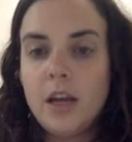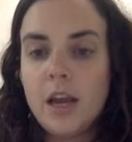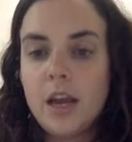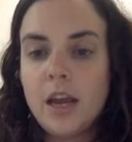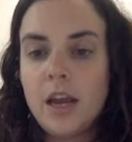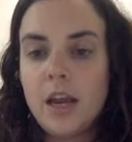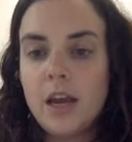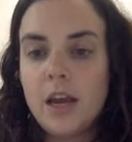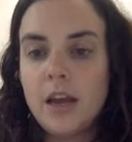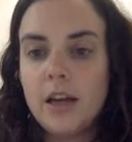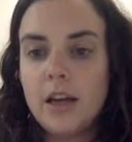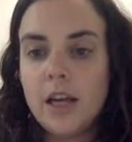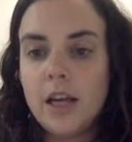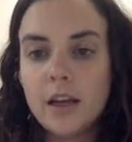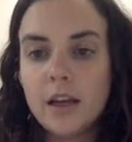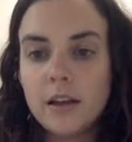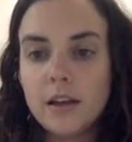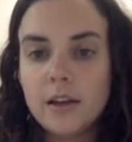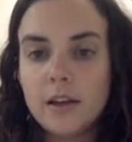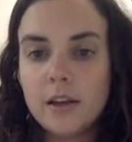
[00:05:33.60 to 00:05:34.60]
and
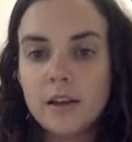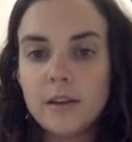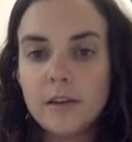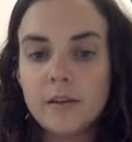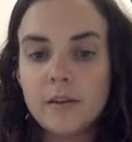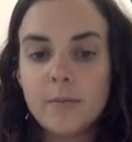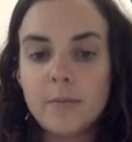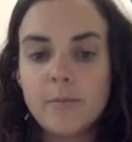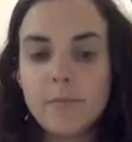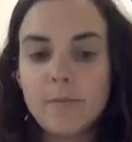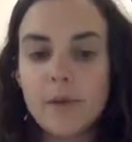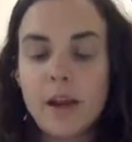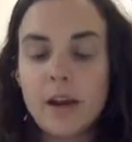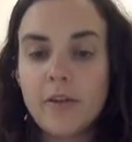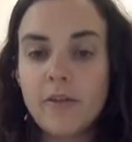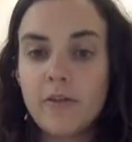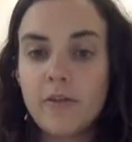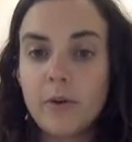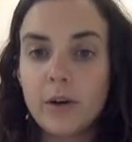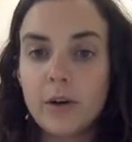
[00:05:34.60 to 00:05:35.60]
it's
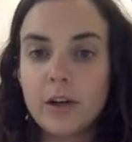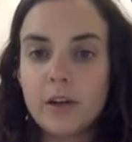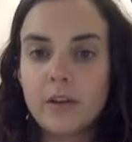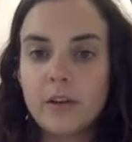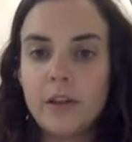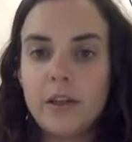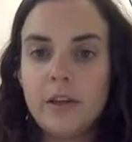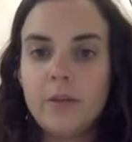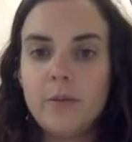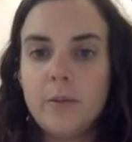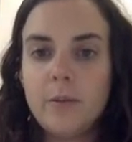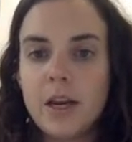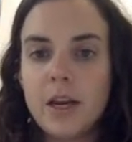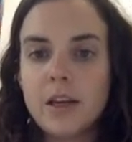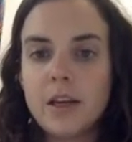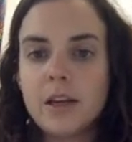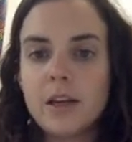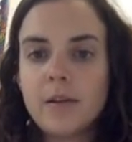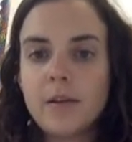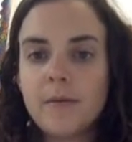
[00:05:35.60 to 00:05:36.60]
metaphorically
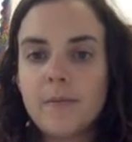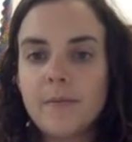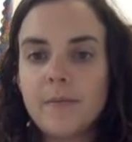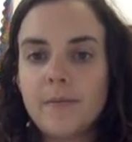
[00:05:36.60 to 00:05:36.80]
speaking.